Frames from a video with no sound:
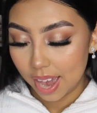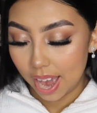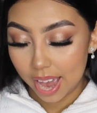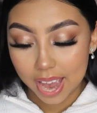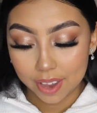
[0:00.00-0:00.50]

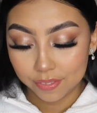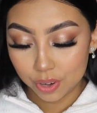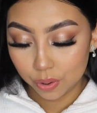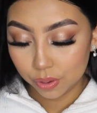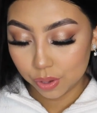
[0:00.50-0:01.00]
I have
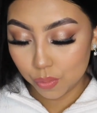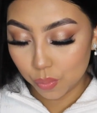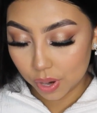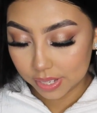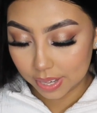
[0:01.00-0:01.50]
no clue
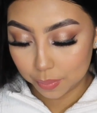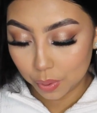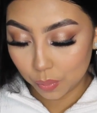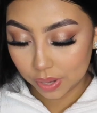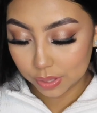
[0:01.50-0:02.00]
what time
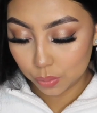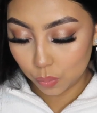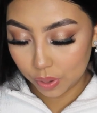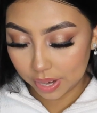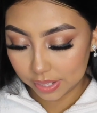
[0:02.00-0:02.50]
it was
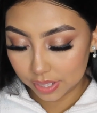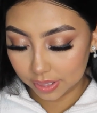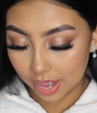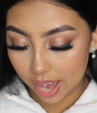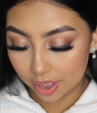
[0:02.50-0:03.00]
when I
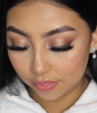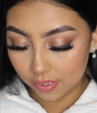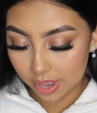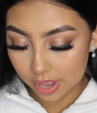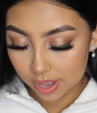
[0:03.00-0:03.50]
took the
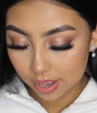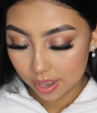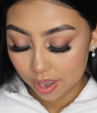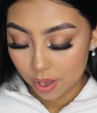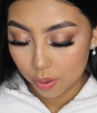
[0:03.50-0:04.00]
IV,
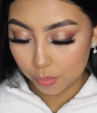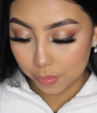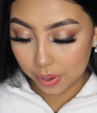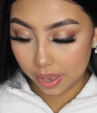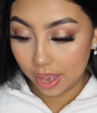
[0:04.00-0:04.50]

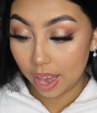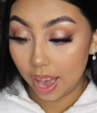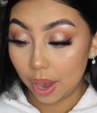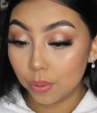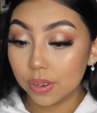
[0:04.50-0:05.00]
but
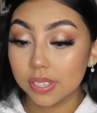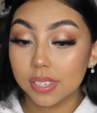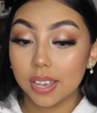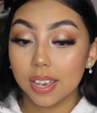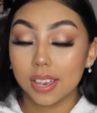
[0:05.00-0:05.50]
I was
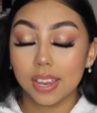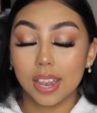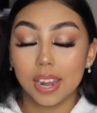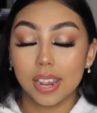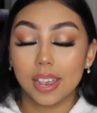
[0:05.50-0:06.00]

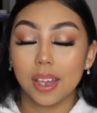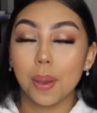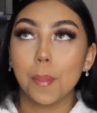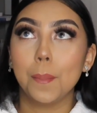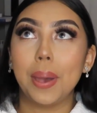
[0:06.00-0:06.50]
getting
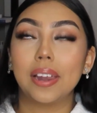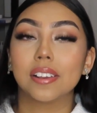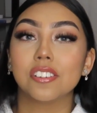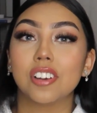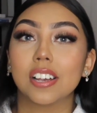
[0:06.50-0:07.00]
bad
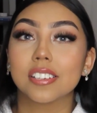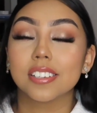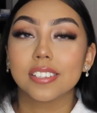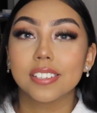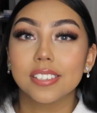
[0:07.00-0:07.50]

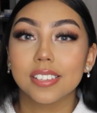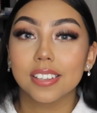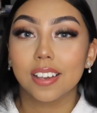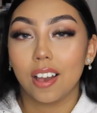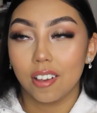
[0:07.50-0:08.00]
contractions
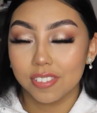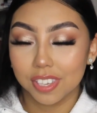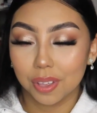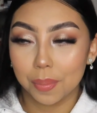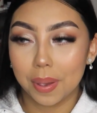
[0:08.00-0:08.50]

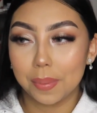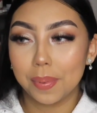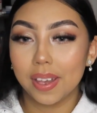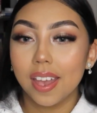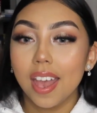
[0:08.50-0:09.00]
obviously they're bad,
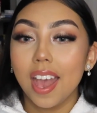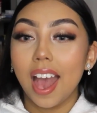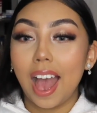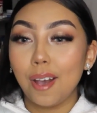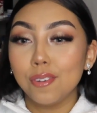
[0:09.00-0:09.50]
but
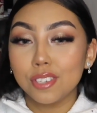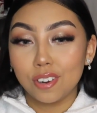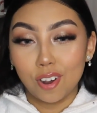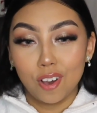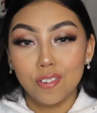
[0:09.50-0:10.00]
I was
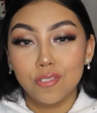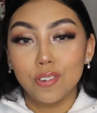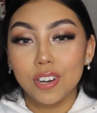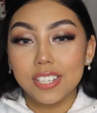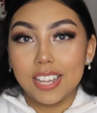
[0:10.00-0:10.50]
on all
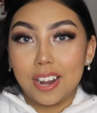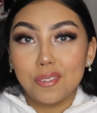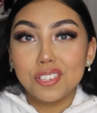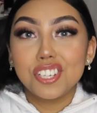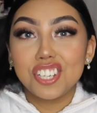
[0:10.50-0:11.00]
fours and I
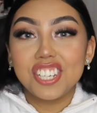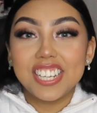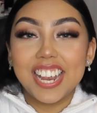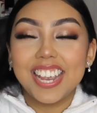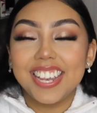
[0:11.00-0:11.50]
was
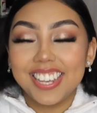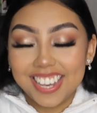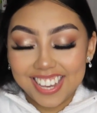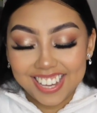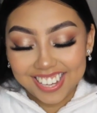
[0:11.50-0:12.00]

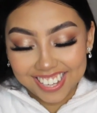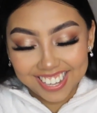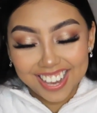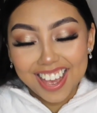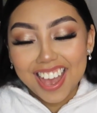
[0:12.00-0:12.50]
shaking.